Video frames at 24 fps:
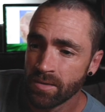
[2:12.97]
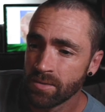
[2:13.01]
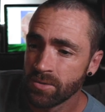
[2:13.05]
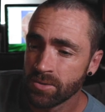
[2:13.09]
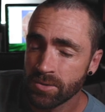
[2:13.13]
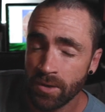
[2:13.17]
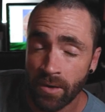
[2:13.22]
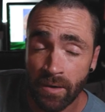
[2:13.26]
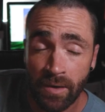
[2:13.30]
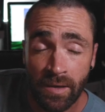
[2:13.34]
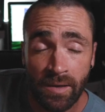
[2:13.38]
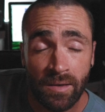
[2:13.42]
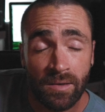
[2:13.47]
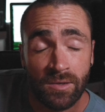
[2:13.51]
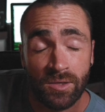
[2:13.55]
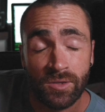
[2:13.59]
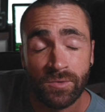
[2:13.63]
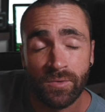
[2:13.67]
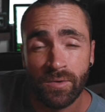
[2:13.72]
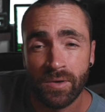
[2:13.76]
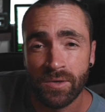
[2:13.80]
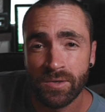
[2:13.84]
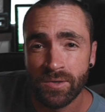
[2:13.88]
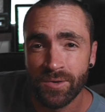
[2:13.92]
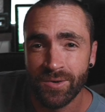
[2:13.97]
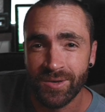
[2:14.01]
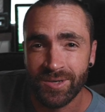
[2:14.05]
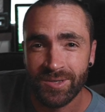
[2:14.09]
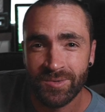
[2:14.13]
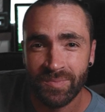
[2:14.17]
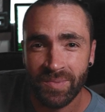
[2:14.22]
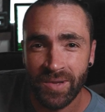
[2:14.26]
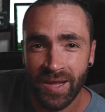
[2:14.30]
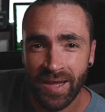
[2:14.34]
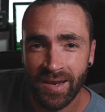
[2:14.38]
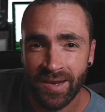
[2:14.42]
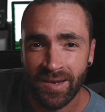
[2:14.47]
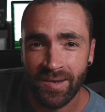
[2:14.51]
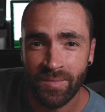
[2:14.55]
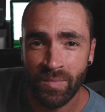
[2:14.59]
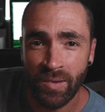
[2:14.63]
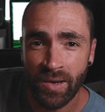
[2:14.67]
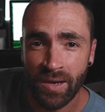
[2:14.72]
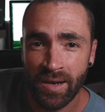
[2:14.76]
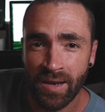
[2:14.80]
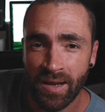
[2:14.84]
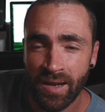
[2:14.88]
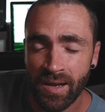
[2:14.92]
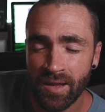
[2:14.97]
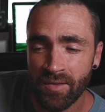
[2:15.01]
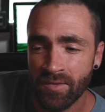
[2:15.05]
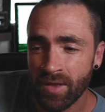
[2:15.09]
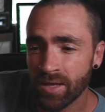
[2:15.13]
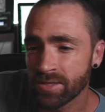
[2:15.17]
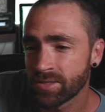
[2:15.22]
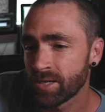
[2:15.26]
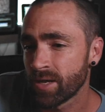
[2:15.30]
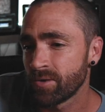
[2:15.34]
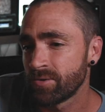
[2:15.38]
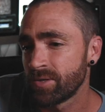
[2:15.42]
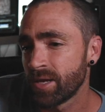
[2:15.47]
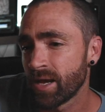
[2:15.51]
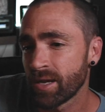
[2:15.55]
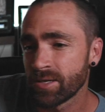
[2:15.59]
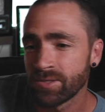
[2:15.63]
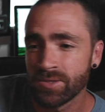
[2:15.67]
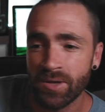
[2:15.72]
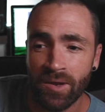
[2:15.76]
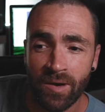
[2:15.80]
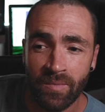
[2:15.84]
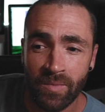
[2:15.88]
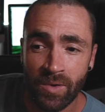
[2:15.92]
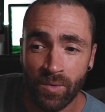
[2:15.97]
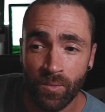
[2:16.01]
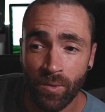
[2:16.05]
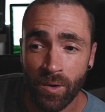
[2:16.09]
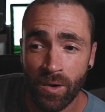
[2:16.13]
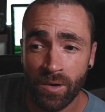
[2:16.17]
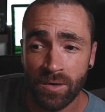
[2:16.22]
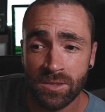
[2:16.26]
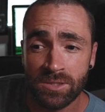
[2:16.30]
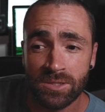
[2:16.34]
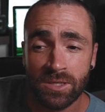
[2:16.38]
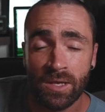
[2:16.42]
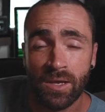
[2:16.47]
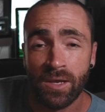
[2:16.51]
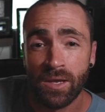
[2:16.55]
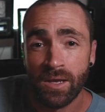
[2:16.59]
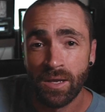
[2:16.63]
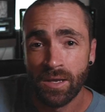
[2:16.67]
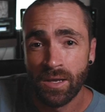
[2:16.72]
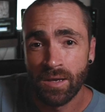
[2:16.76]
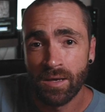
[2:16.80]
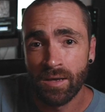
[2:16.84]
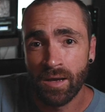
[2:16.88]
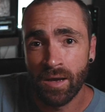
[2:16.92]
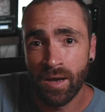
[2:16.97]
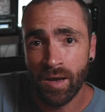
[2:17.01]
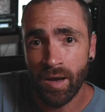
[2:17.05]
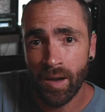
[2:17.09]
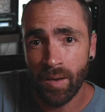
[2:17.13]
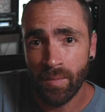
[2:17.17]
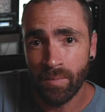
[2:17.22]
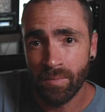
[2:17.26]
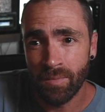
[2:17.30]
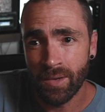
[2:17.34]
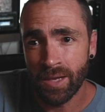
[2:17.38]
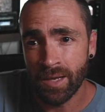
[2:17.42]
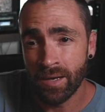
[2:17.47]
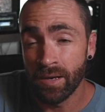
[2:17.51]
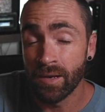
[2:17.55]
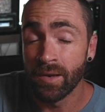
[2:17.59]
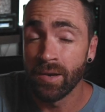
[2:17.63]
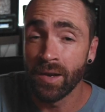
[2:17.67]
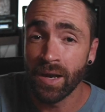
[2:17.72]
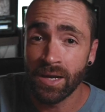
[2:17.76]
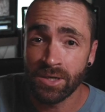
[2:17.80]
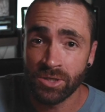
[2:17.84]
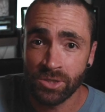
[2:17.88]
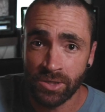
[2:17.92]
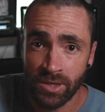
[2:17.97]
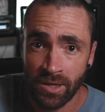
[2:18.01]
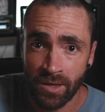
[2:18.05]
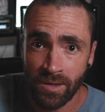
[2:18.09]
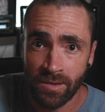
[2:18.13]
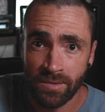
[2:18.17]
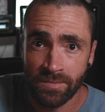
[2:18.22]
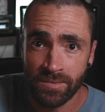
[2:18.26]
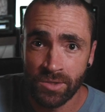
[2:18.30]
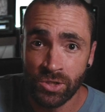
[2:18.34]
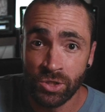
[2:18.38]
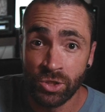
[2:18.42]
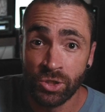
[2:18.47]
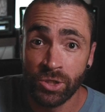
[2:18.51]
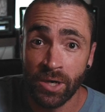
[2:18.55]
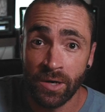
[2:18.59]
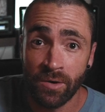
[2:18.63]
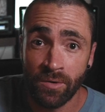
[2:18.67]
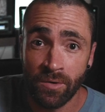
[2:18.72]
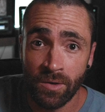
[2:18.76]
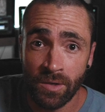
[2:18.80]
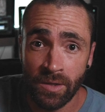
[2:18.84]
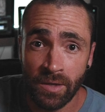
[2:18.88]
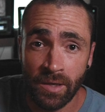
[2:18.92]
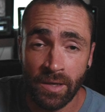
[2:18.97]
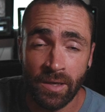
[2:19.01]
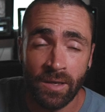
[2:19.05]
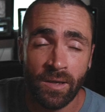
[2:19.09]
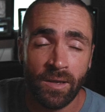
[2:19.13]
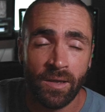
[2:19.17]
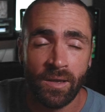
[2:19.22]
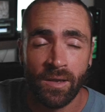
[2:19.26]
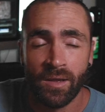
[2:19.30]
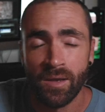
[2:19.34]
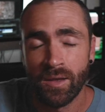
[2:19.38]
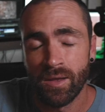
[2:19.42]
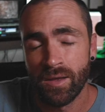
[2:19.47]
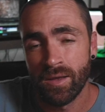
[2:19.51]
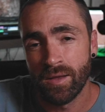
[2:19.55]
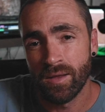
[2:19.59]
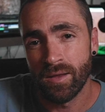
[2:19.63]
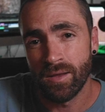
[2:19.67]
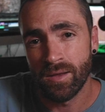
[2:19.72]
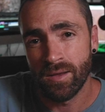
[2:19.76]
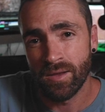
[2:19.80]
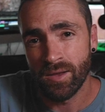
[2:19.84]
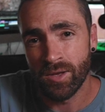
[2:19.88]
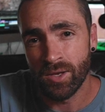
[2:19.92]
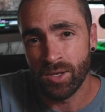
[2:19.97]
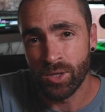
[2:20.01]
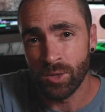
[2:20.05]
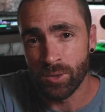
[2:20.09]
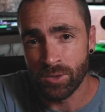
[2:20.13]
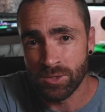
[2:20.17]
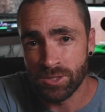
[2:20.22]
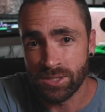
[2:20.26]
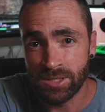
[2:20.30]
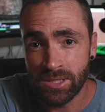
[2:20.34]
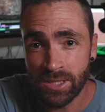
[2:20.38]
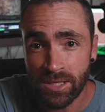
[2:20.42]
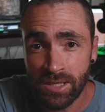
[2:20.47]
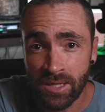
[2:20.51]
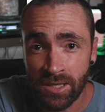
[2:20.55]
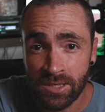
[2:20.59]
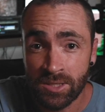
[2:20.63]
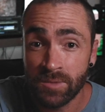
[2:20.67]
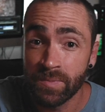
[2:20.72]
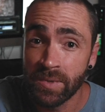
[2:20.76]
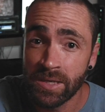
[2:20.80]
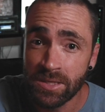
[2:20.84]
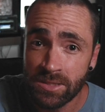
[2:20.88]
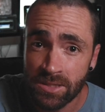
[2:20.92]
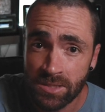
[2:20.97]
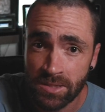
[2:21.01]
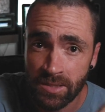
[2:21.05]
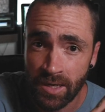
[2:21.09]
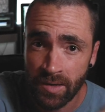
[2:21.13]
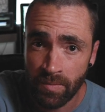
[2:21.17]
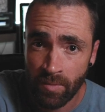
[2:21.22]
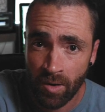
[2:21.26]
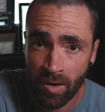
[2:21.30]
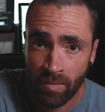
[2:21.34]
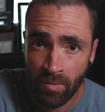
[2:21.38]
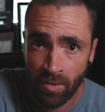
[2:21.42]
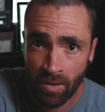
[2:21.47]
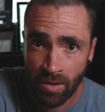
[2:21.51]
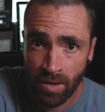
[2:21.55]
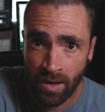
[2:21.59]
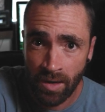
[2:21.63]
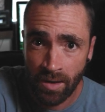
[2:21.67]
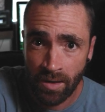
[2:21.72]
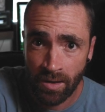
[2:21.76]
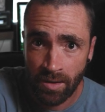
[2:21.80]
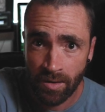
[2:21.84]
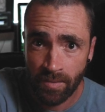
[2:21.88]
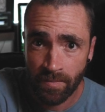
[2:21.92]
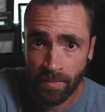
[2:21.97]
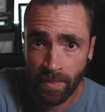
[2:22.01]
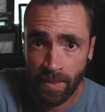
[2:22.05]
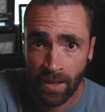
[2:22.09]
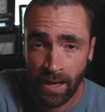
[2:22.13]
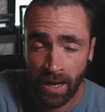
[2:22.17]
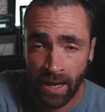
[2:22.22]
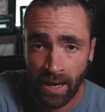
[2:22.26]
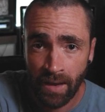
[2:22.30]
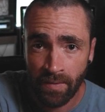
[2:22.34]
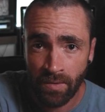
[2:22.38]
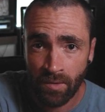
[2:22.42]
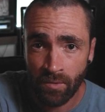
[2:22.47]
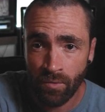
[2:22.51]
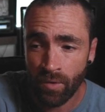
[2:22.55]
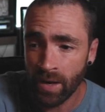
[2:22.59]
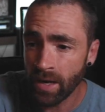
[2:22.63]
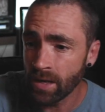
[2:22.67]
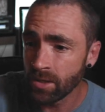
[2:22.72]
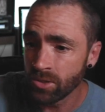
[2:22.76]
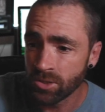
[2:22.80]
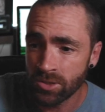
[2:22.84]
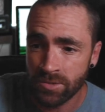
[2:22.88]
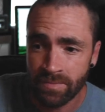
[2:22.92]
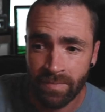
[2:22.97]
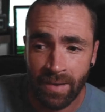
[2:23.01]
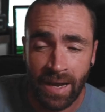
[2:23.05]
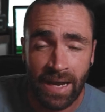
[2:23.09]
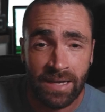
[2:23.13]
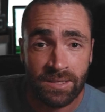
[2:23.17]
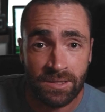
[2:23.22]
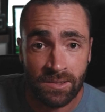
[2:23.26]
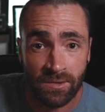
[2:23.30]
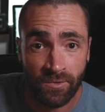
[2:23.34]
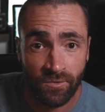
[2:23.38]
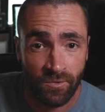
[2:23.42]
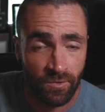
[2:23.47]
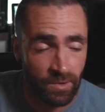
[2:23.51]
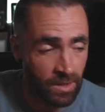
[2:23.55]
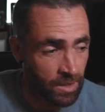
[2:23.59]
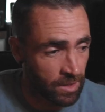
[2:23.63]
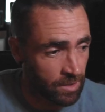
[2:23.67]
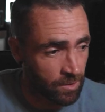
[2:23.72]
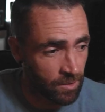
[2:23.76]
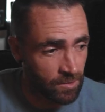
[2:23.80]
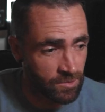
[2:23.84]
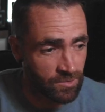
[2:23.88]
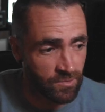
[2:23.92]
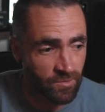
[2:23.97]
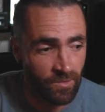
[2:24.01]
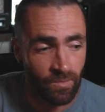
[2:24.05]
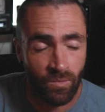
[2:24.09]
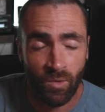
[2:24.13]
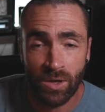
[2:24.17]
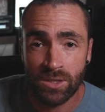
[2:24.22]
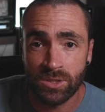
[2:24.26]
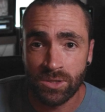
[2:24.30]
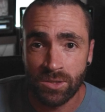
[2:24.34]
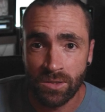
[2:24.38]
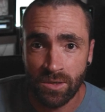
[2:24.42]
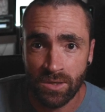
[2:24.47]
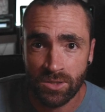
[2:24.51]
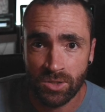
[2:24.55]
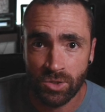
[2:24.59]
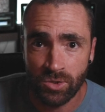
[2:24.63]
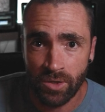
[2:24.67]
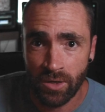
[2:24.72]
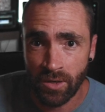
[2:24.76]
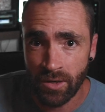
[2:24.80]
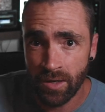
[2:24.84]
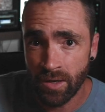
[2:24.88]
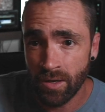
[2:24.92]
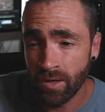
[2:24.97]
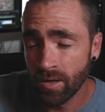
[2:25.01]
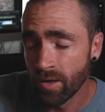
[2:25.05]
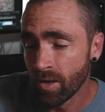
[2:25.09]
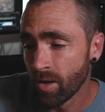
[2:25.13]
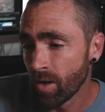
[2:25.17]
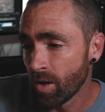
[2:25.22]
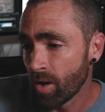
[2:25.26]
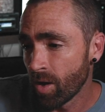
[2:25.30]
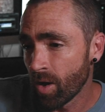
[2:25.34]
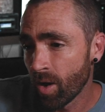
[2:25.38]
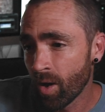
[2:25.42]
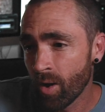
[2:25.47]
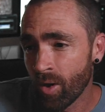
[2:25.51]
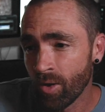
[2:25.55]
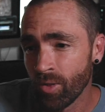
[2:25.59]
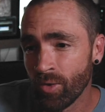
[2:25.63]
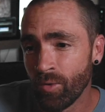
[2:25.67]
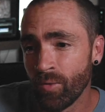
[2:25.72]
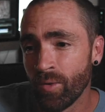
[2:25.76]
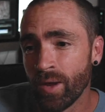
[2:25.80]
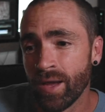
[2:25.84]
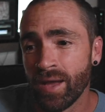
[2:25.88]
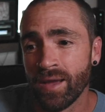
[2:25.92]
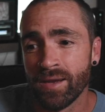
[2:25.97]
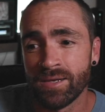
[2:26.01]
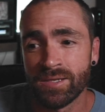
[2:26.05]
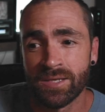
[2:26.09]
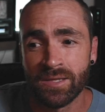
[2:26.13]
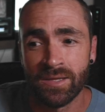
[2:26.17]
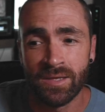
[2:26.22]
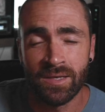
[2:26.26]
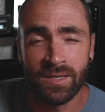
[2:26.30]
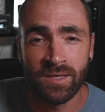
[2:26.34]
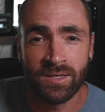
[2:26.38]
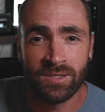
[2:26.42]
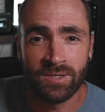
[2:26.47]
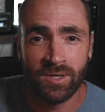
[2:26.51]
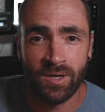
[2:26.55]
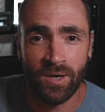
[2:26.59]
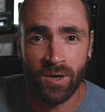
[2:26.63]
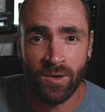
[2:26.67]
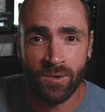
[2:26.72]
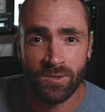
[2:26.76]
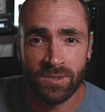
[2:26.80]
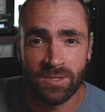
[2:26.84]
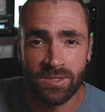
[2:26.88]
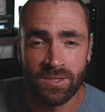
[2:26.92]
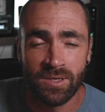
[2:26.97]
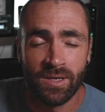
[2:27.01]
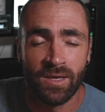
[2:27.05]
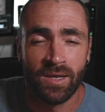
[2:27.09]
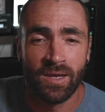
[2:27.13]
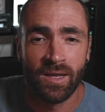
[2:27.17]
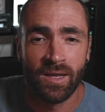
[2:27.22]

sorry, just wanted to explain it, but that's how taxonomy works in a nutshell. Generally, you'll see a species like marmorata and the range is massive. It goes from Western Australia all the way to the East Coast.